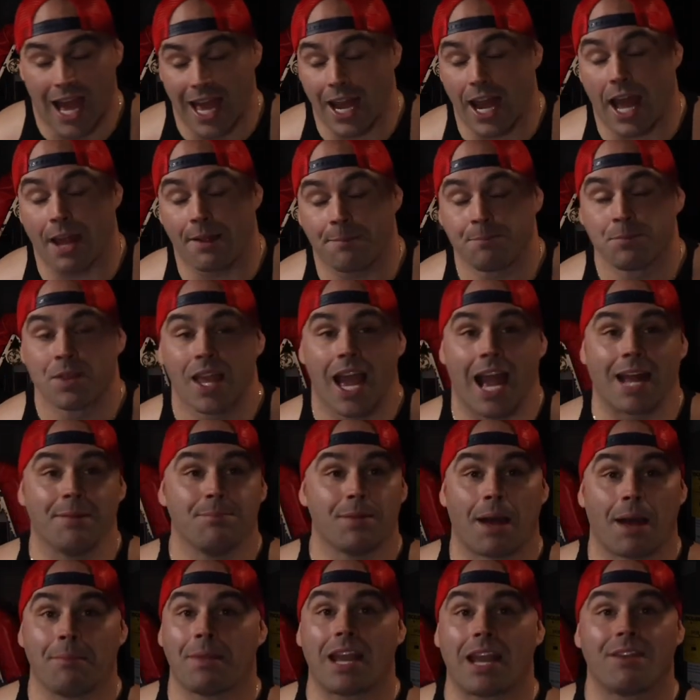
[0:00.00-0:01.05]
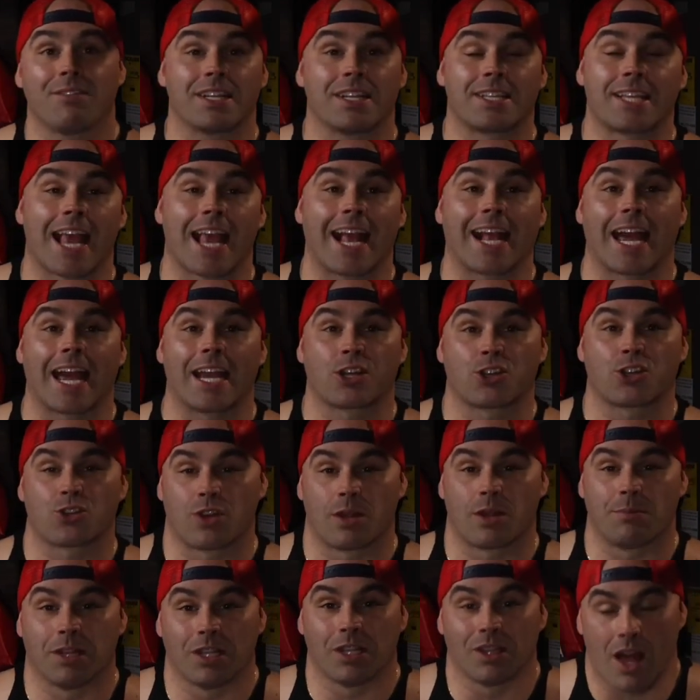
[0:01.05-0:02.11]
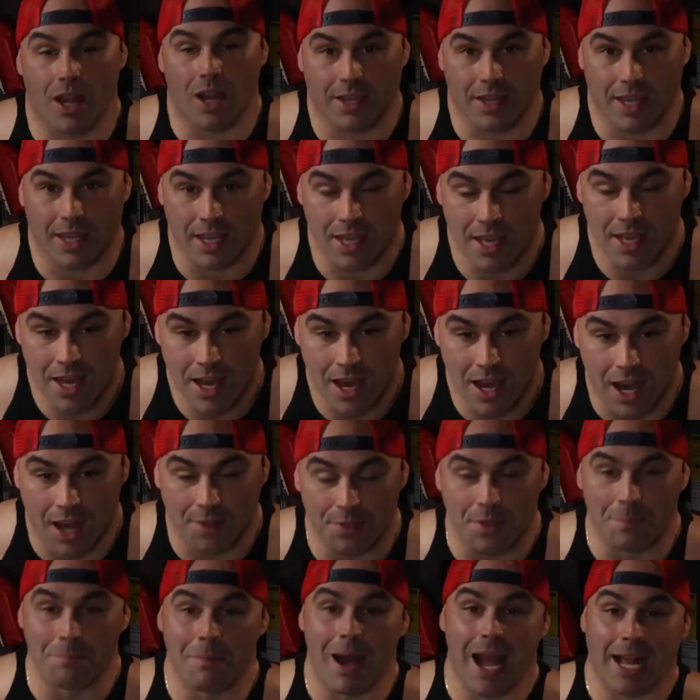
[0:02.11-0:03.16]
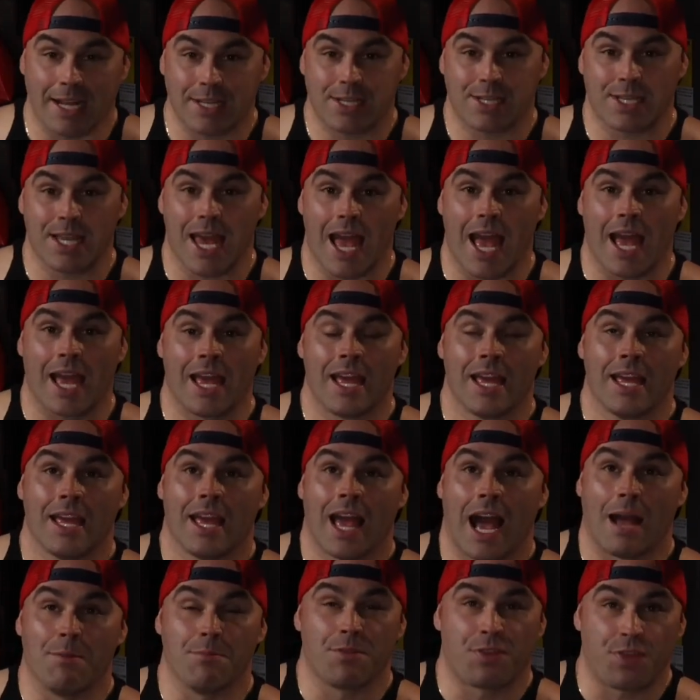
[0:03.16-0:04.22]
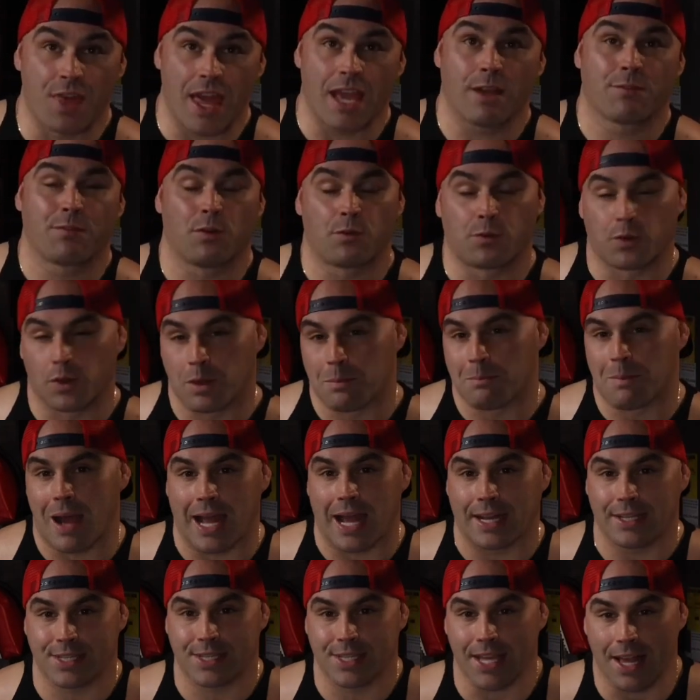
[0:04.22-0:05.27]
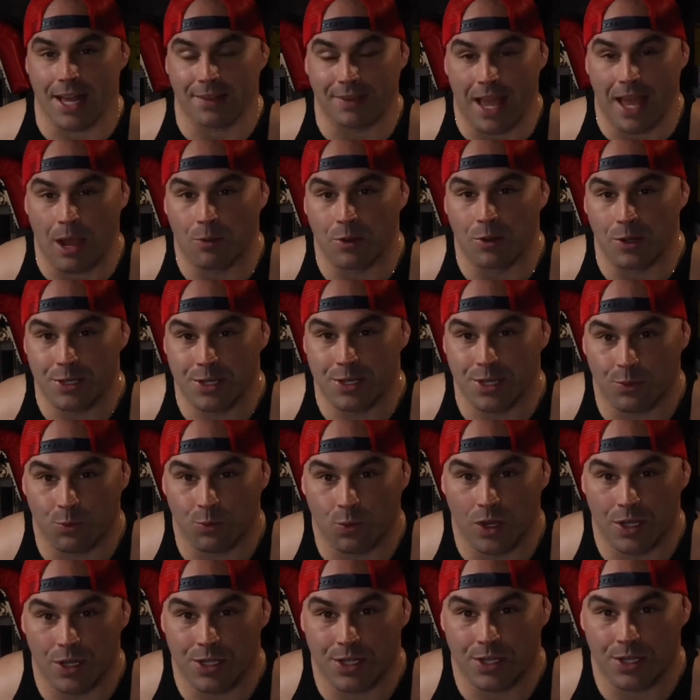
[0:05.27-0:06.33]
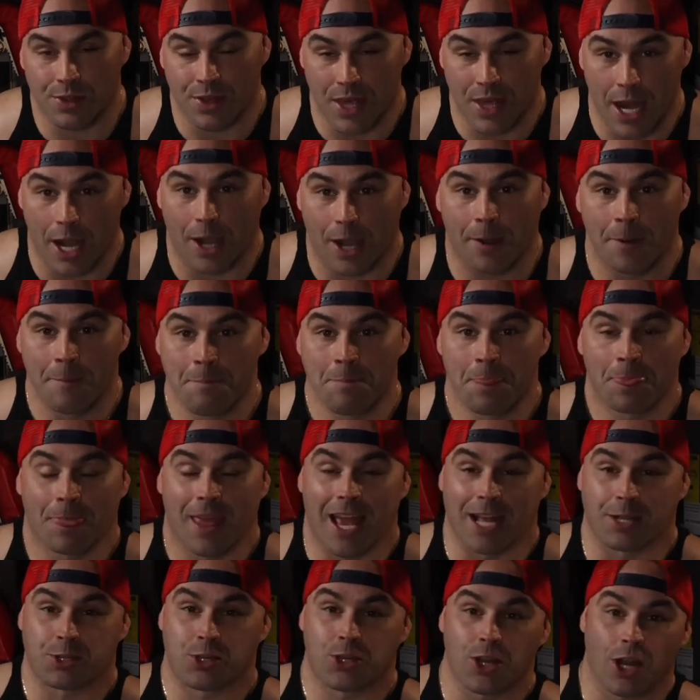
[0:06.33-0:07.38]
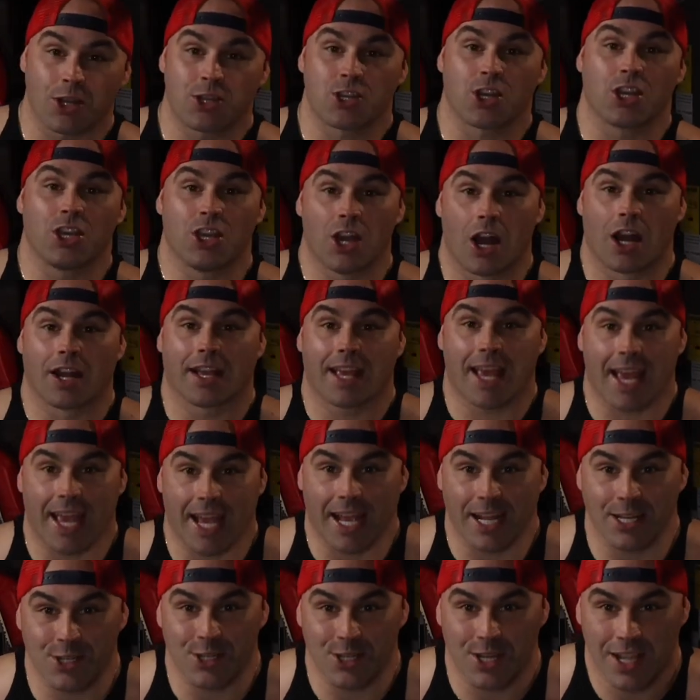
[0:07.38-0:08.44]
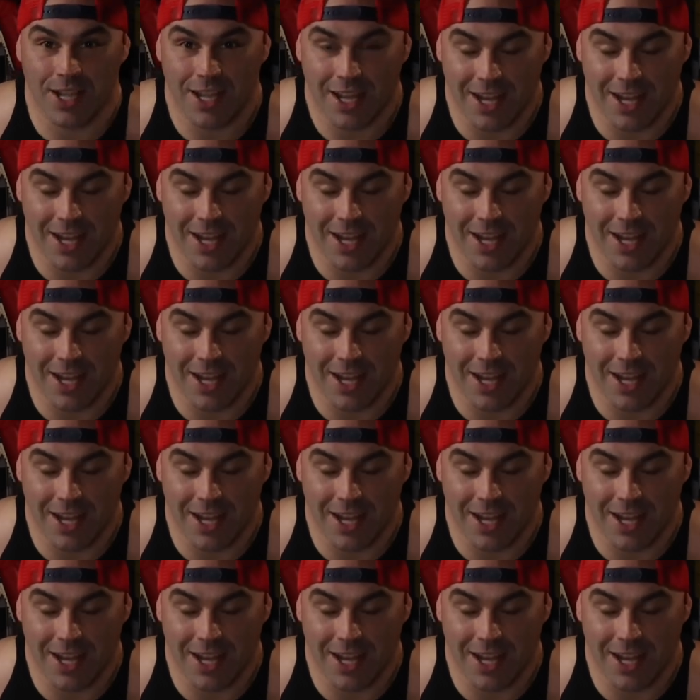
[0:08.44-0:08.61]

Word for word: I, I, I am not even gonna say I got extremely lucky. Uh, the mindset, I'm thankful for the mindset that was was there at such a young age